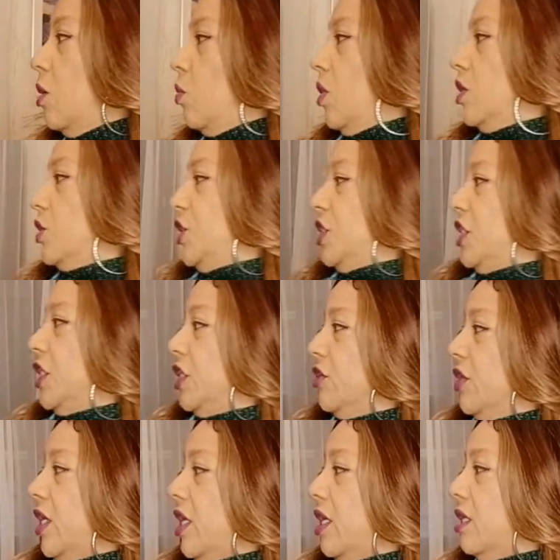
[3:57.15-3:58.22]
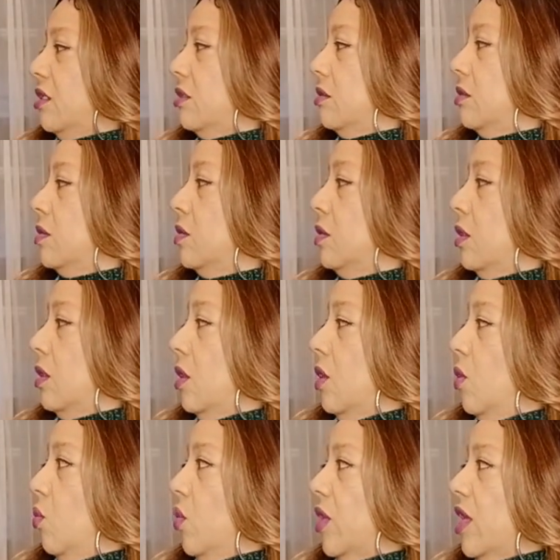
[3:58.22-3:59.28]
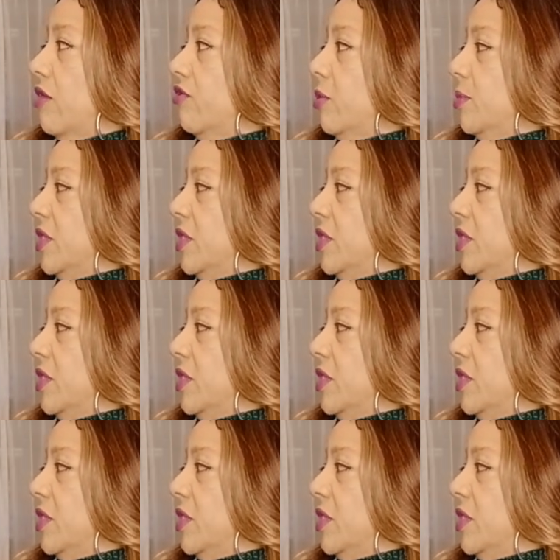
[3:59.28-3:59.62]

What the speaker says: Well, sheer and whatever